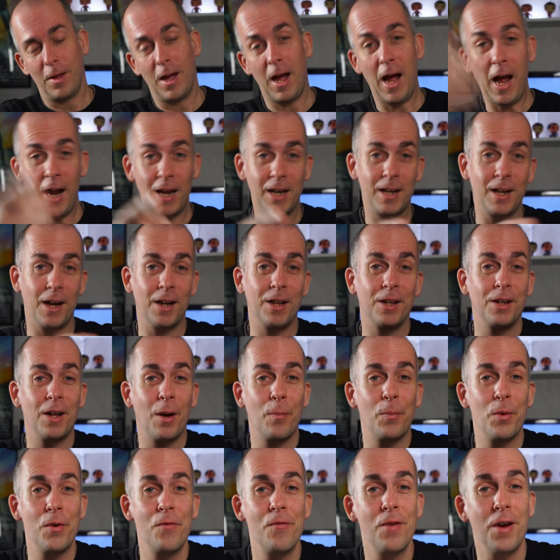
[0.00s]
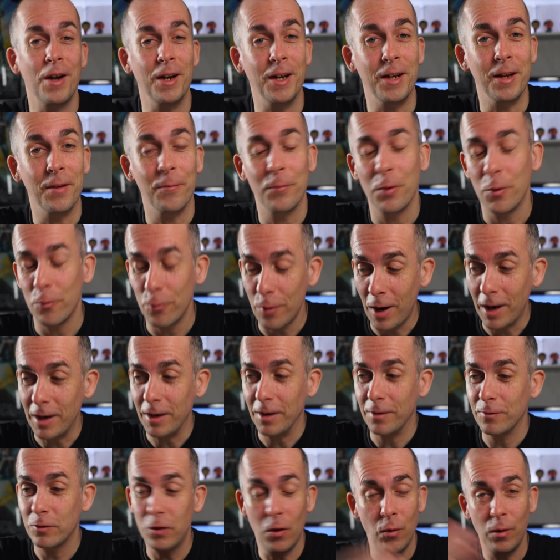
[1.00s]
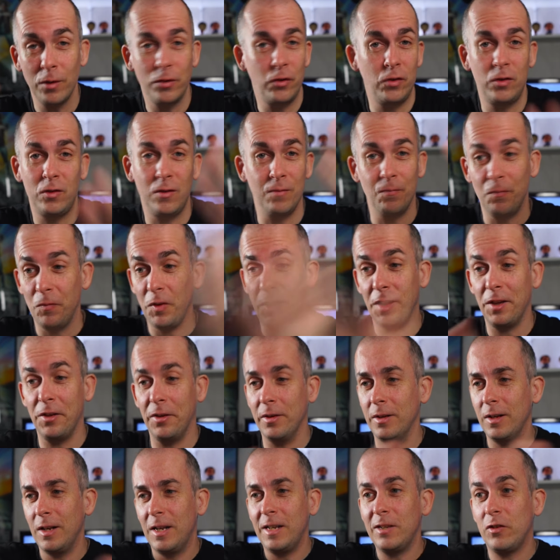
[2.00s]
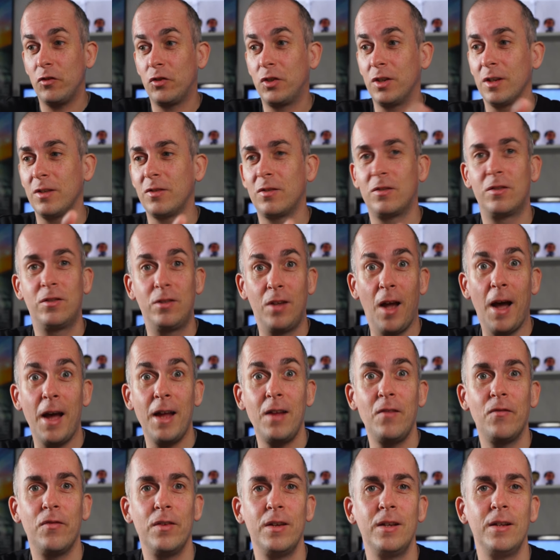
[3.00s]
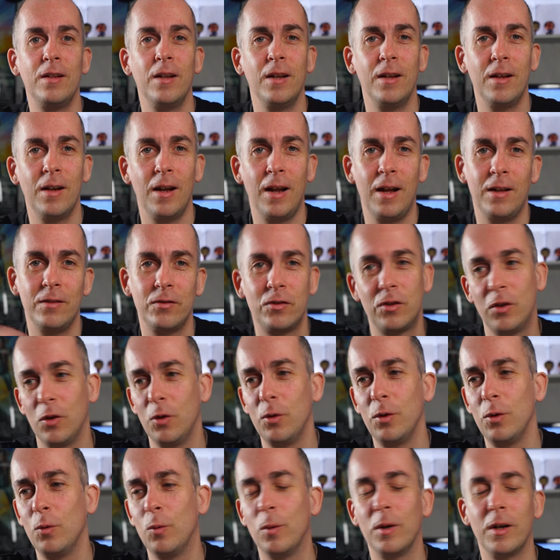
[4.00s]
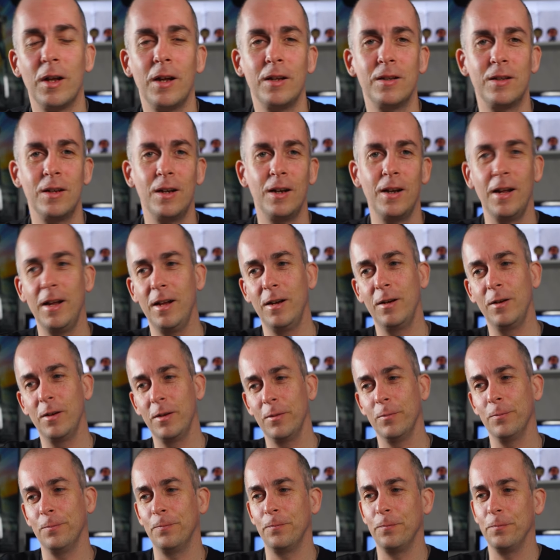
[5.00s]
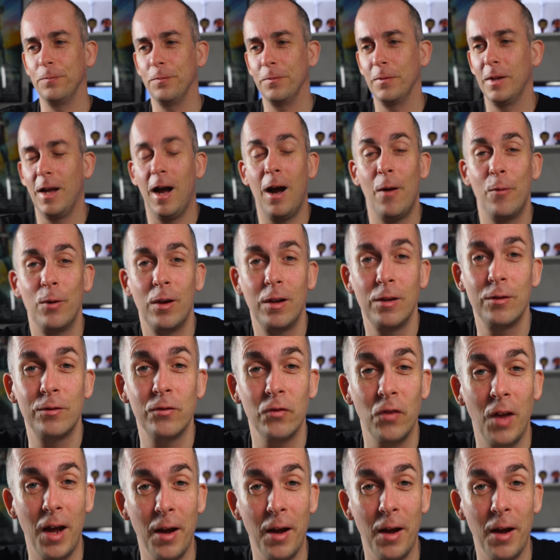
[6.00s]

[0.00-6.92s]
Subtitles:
I got it up and running. Right, so let's just dive in and I'll show you what I did and how it looks